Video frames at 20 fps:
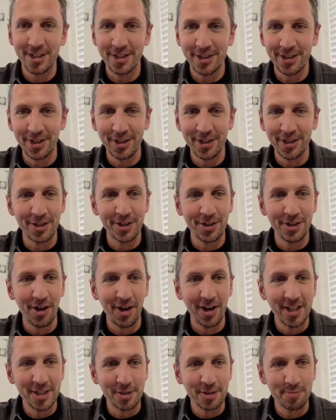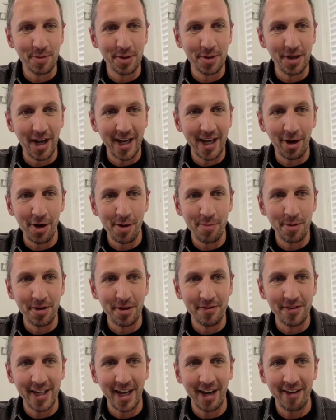Good, good yeah. knowledge of AI
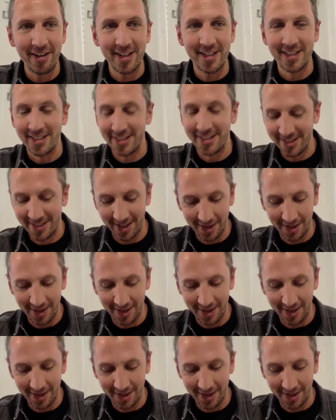movie characters. So.